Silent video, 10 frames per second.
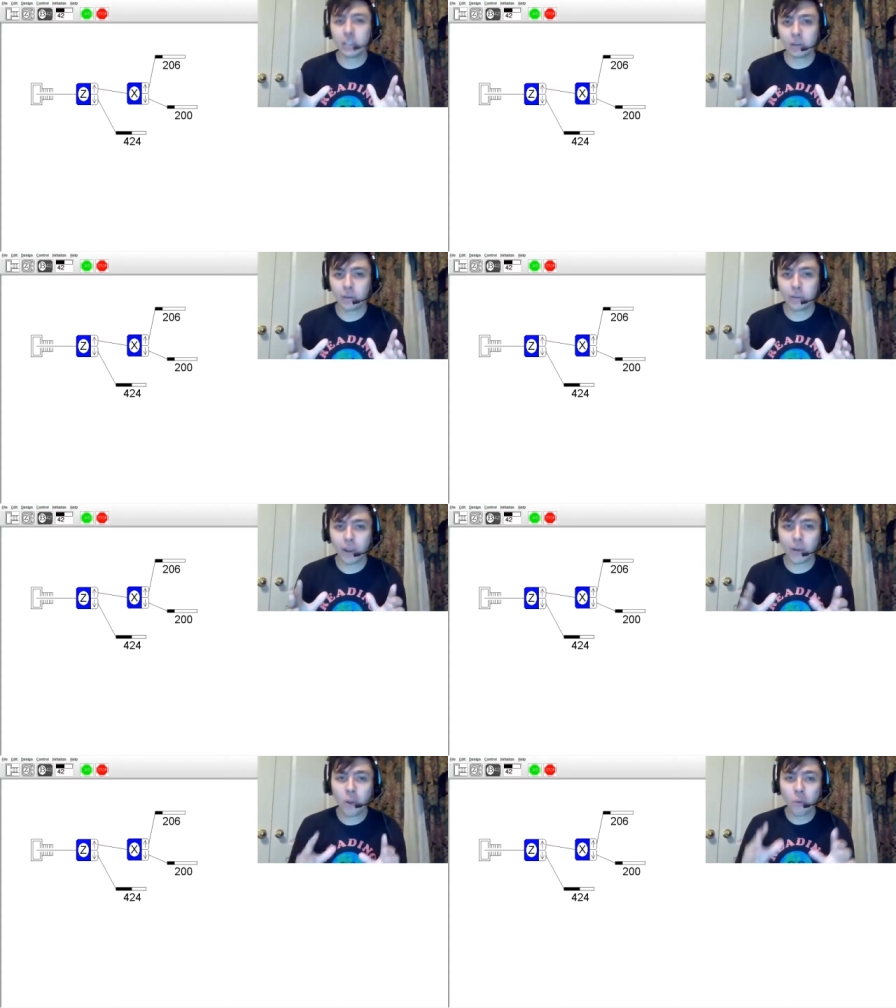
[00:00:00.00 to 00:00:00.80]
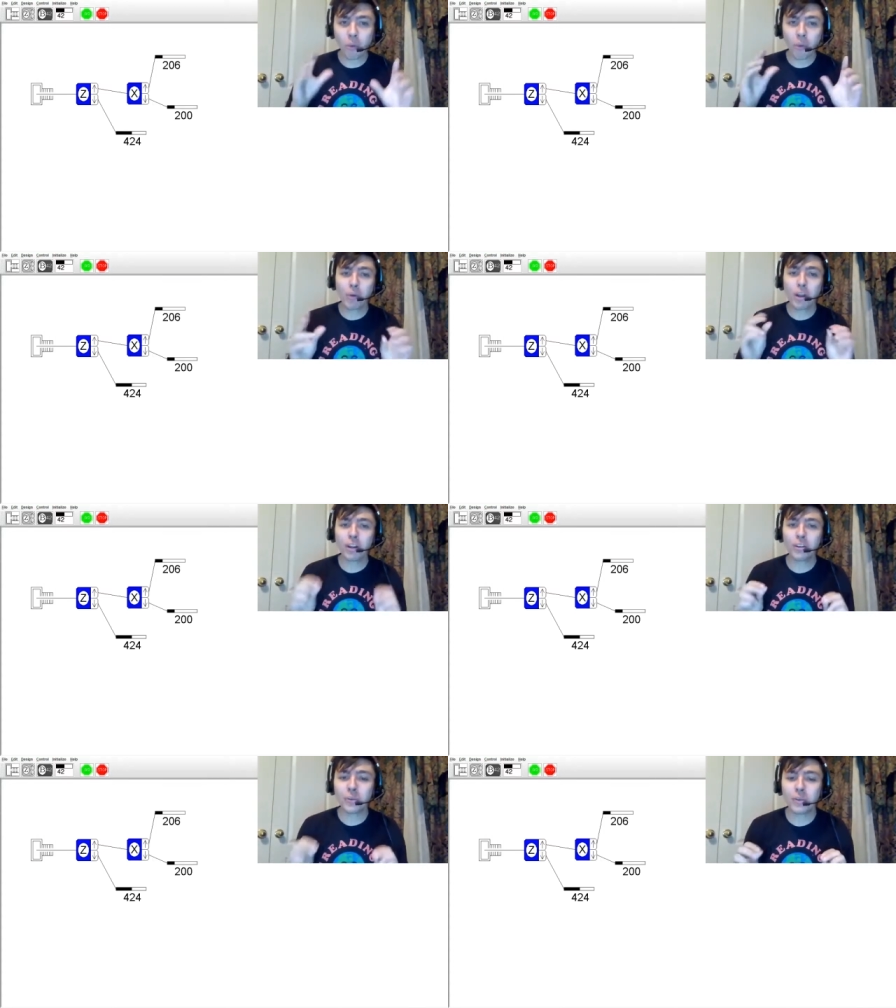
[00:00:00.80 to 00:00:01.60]
right? What we're gonna
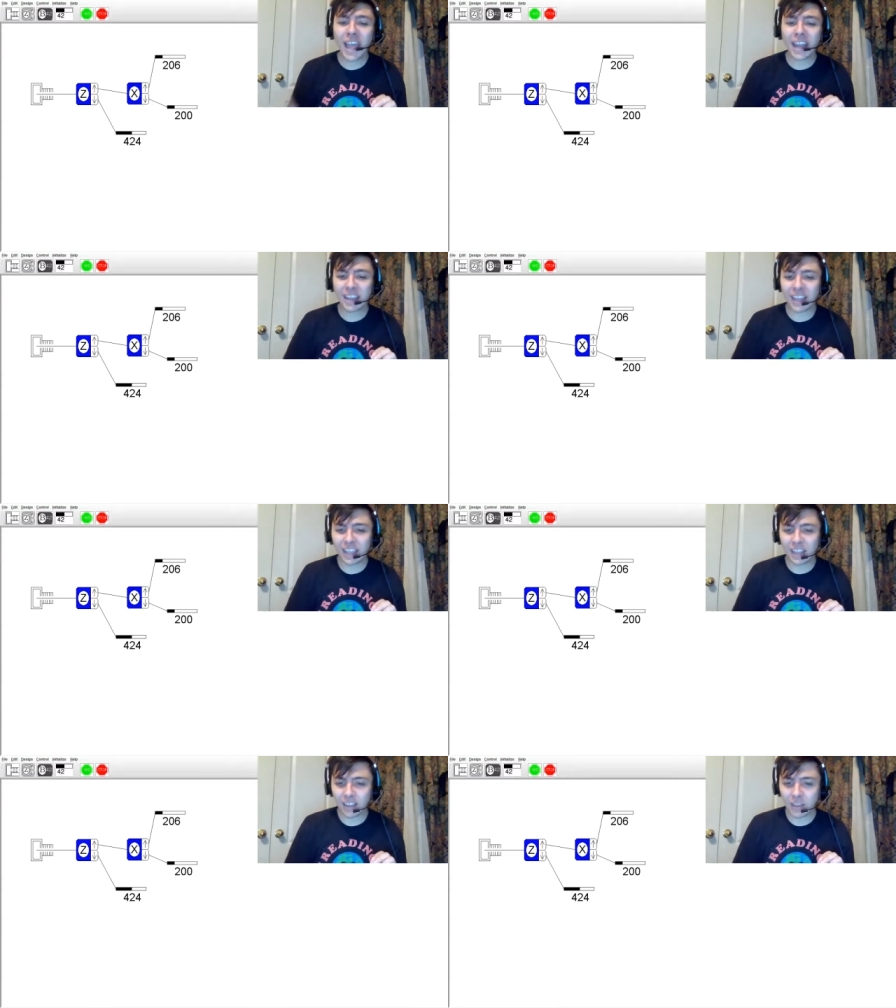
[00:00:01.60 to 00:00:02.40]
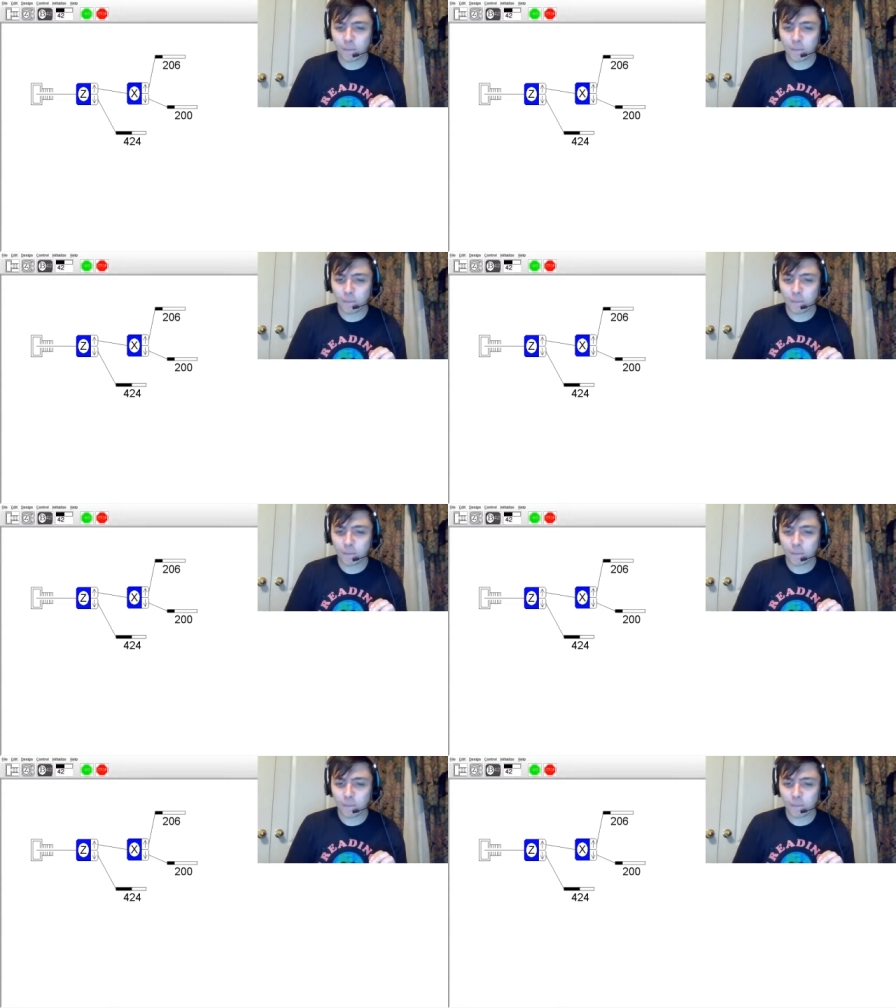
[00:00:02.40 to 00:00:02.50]
do next is